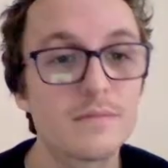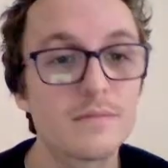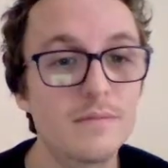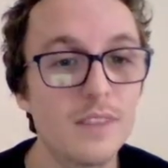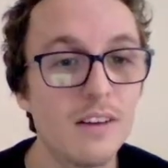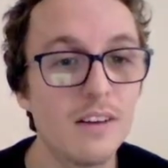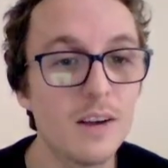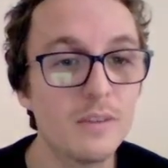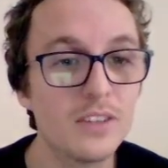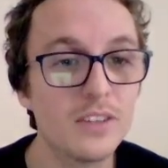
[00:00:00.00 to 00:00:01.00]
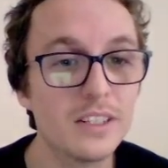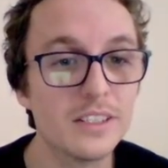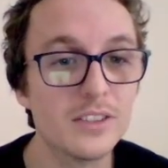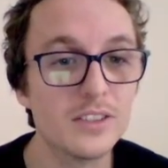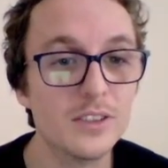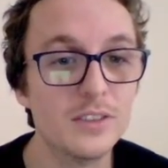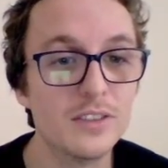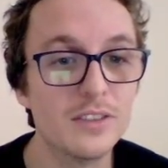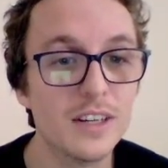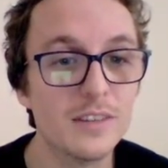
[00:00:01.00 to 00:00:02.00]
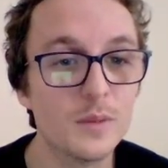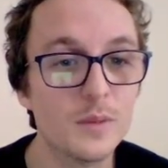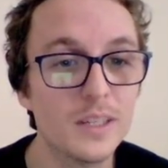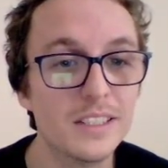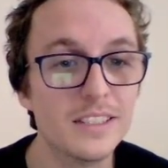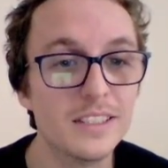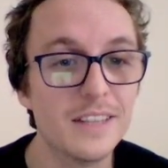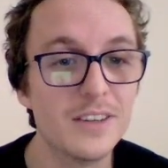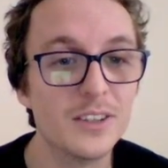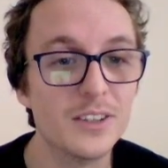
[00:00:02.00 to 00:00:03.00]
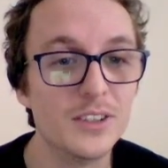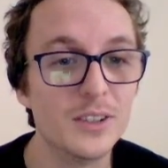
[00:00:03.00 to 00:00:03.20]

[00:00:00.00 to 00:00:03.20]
Alright, we've got Snoo 51702.